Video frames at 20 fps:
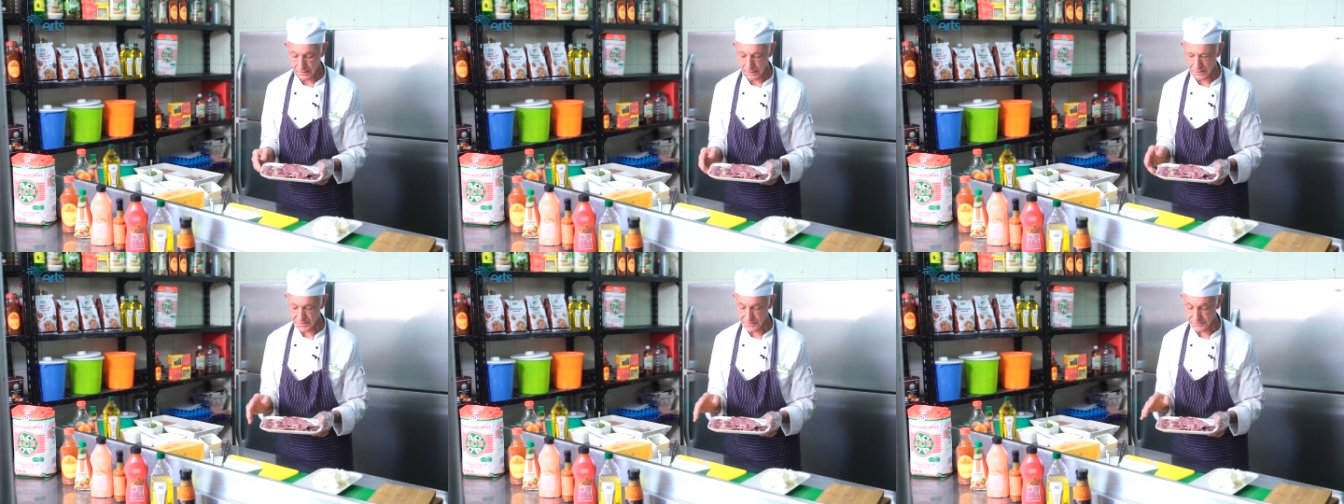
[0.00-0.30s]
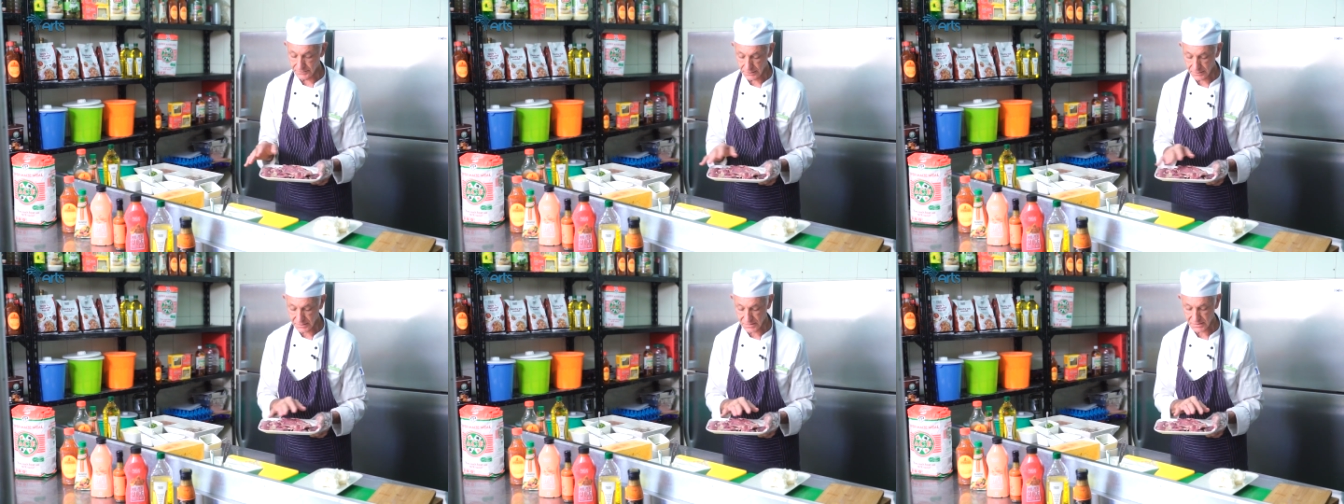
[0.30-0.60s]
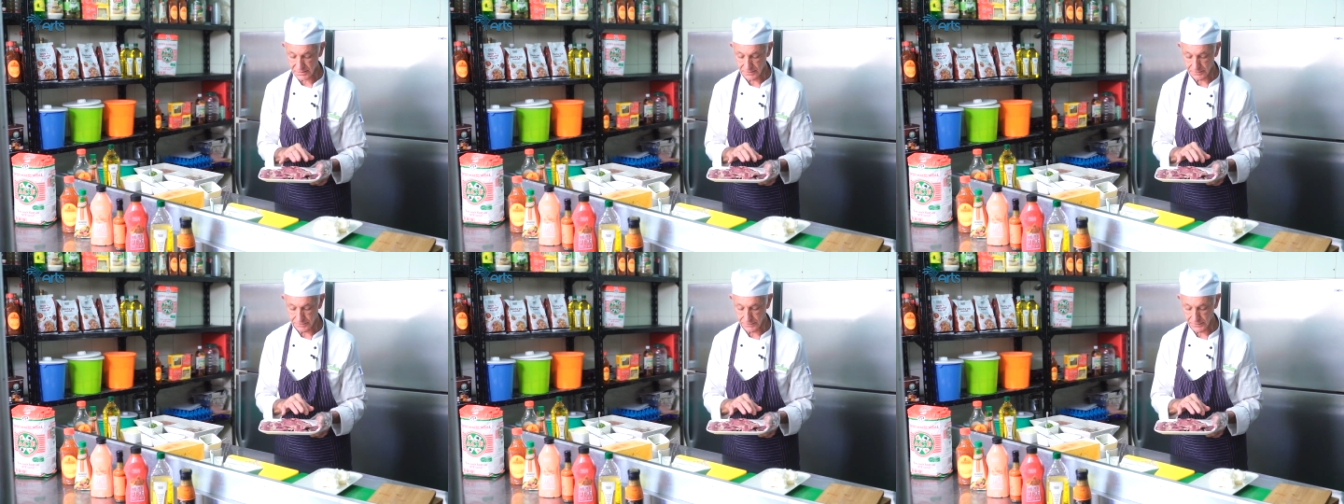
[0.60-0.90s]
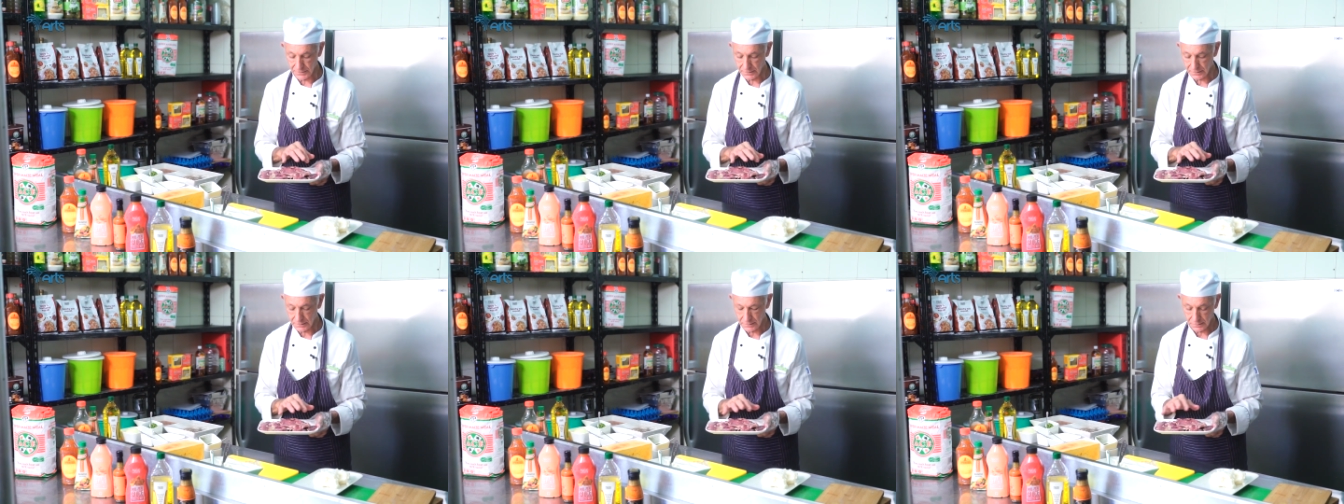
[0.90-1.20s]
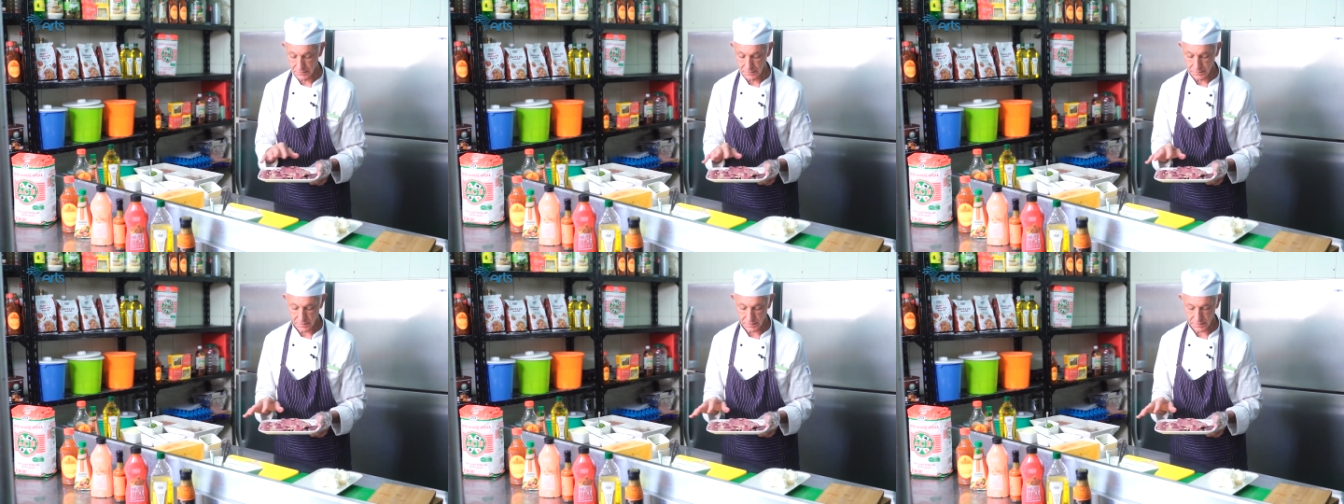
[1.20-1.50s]
It's very simple.
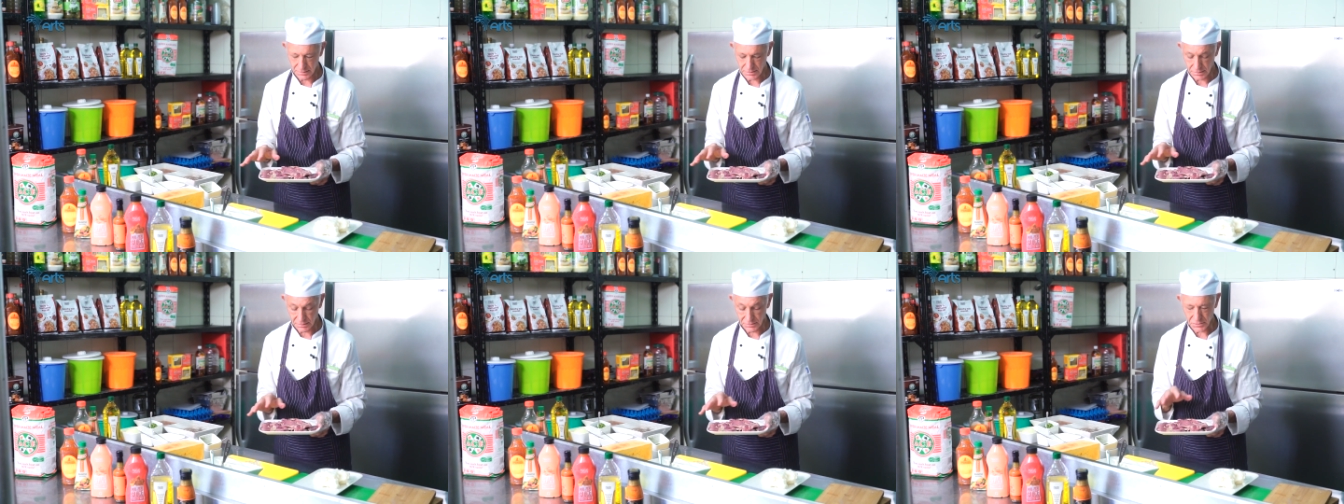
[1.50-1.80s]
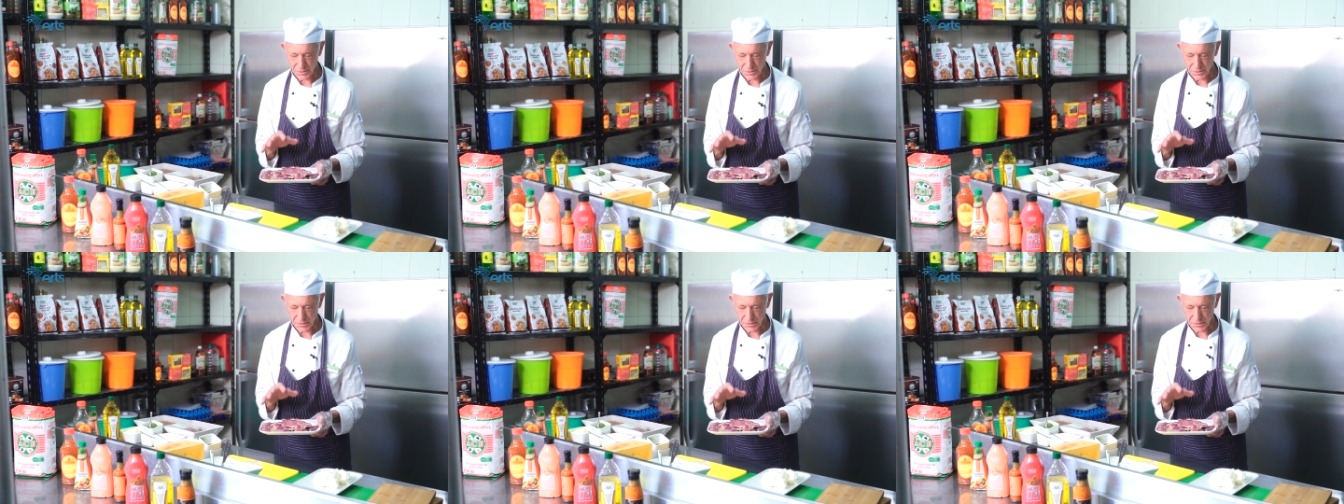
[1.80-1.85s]
It's a